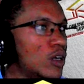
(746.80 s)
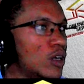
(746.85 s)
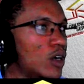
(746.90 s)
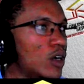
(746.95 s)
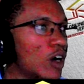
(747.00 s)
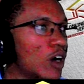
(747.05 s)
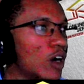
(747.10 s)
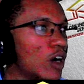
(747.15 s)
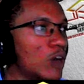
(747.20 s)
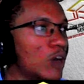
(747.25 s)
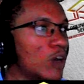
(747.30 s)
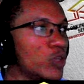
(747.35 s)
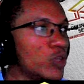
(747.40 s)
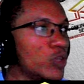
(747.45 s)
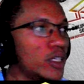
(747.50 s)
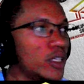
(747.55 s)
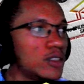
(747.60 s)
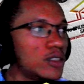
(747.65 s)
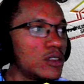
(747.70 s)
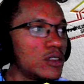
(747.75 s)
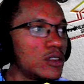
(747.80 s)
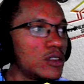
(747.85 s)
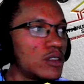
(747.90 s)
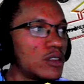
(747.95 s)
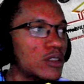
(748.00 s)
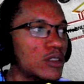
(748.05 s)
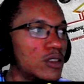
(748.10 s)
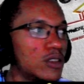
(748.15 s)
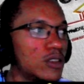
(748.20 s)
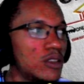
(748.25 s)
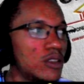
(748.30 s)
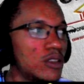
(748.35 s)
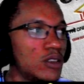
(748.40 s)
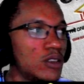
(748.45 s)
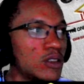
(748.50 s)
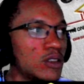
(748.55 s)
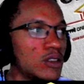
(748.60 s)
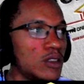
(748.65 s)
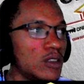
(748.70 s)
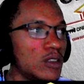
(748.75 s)
accommodate.
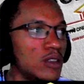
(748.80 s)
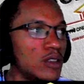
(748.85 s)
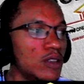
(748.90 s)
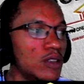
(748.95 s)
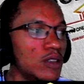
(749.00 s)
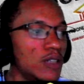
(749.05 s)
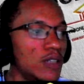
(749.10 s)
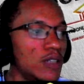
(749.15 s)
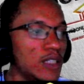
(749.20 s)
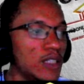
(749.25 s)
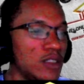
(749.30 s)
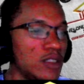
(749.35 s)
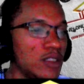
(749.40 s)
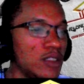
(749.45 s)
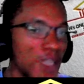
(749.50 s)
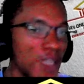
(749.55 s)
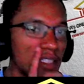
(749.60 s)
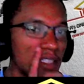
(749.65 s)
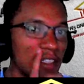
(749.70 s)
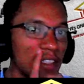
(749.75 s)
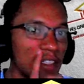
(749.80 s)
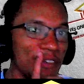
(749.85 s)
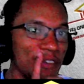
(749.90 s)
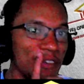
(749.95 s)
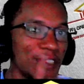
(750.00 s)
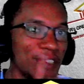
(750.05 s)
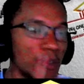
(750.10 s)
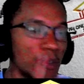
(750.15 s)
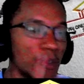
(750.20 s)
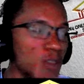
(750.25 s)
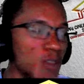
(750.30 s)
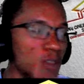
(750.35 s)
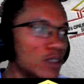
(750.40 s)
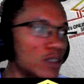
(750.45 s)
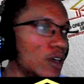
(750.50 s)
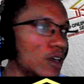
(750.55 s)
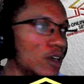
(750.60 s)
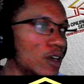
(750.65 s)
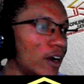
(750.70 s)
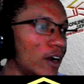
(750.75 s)
That's a verb.
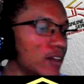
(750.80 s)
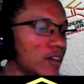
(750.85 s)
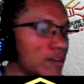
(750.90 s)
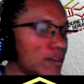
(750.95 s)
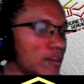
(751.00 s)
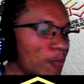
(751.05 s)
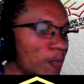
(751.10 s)
All right.